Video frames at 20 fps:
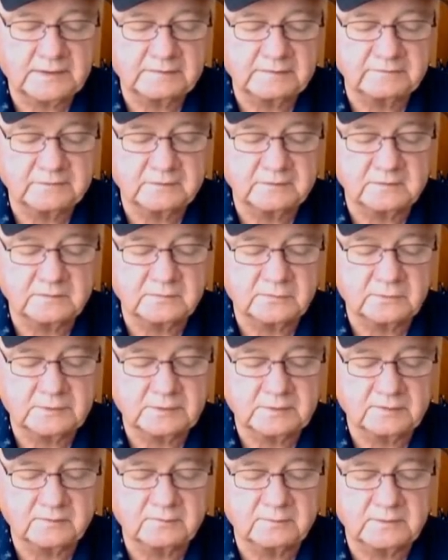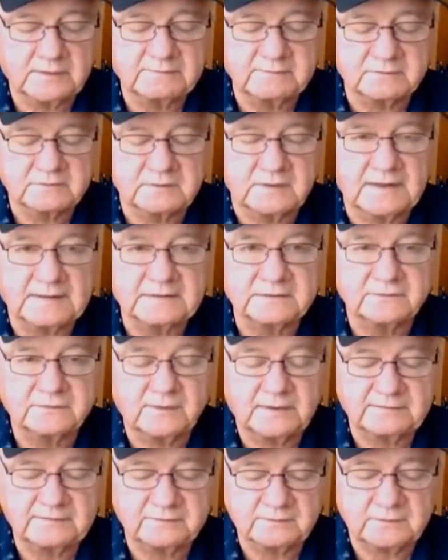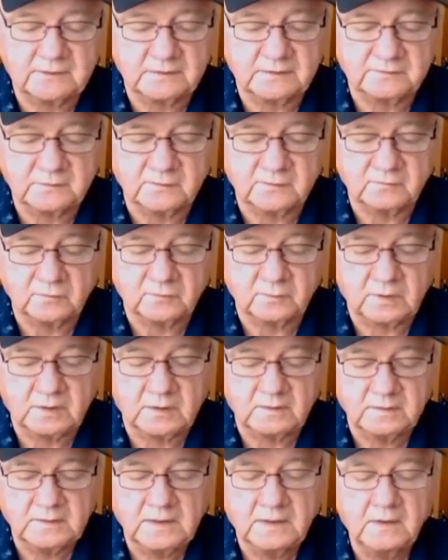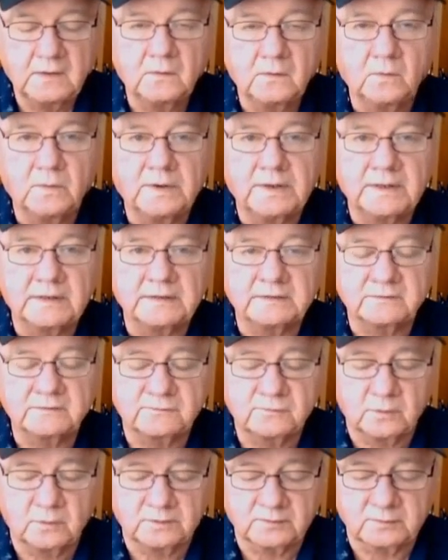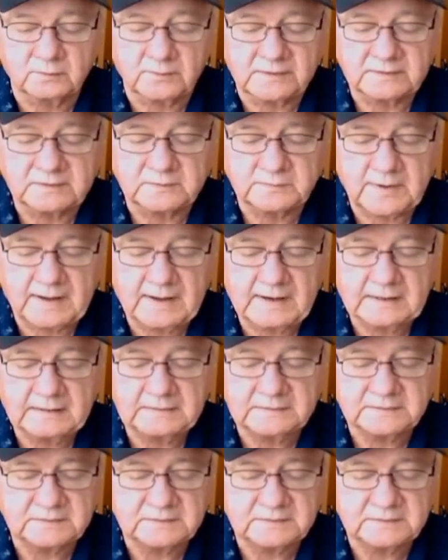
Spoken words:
has hit the board in 3 of his last 5 starts overall, winning in his 4th race back.